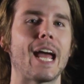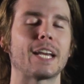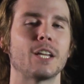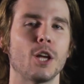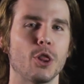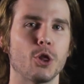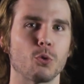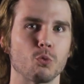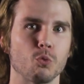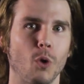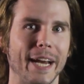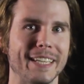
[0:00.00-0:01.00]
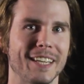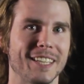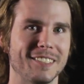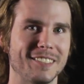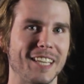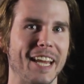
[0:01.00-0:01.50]
at the right
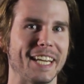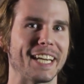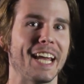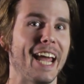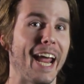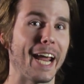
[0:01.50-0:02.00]
setting.